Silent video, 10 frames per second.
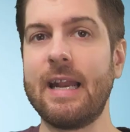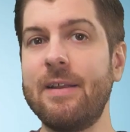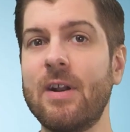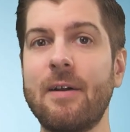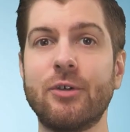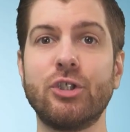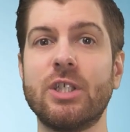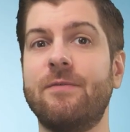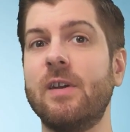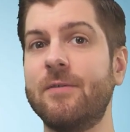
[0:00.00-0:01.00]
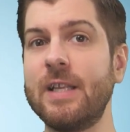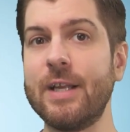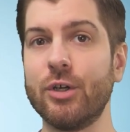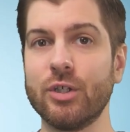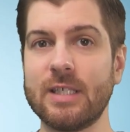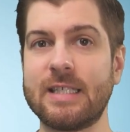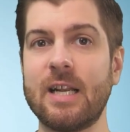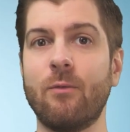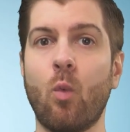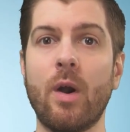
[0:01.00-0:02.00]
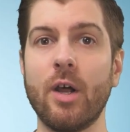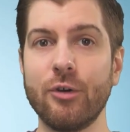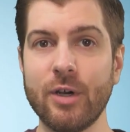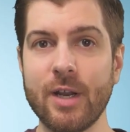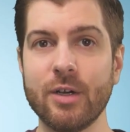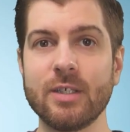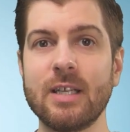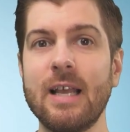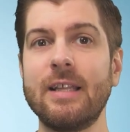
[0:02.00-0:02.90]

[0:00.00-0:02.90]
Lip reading: And even after just 50 years instead of 100 years,